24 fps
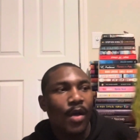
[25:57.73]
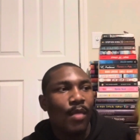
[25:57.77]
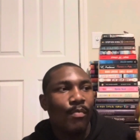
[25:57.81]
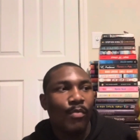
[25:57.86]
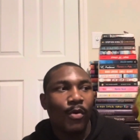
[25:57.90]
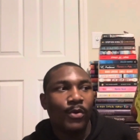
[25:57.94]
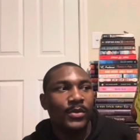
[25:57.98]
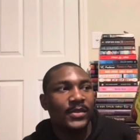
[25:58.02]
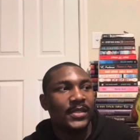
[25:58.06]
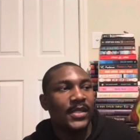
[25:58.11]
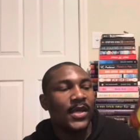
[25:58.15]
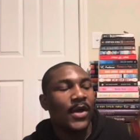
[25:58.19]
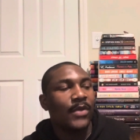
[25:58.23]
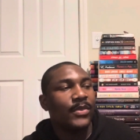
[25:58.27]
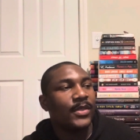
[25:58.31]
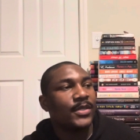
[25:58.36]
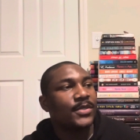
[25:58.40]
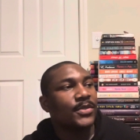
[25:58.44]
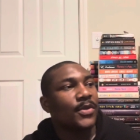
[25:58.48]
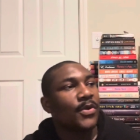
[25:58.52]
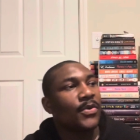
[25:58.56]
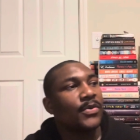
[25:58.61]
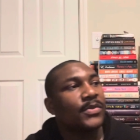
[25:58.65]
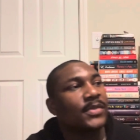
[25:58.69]
But we'll see how this
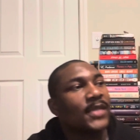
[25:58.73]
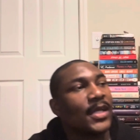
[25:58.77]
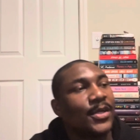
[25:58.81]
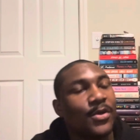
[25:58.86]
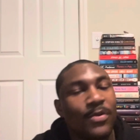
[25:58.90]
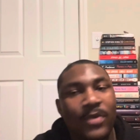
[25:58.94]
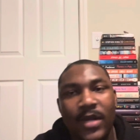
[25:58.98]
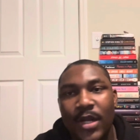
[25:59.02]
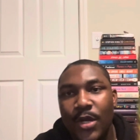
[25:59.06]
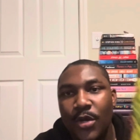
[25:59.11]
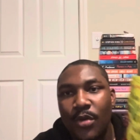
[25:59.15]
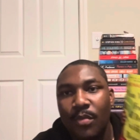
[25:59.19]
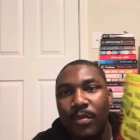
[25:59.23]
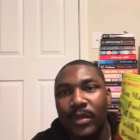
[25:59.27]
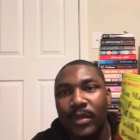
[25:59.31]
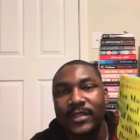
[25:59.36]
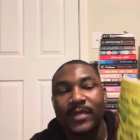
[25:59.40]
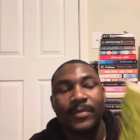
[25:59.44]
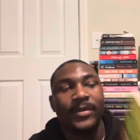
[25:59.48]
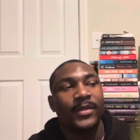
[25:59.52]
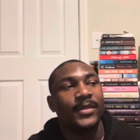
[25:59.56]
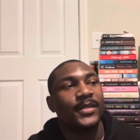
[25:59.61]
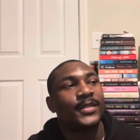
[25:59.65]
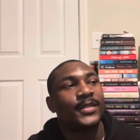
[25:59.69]
goes. I don't really know much
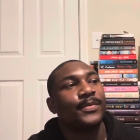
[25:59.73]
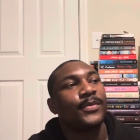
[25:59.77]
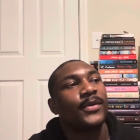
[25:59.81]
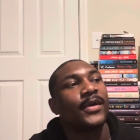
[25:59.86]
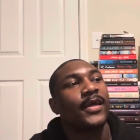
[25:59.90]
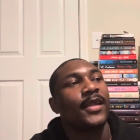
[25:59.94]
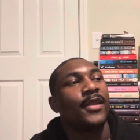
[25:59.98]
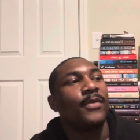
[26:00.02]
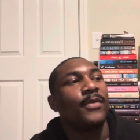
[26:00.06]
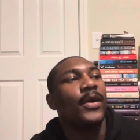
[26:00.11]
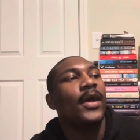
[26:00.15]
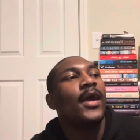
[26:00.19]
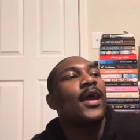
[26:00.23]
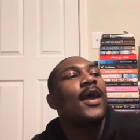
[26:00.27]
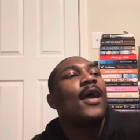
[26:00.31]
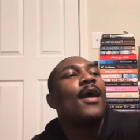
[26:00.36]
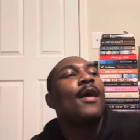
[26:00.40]
about this book anyway.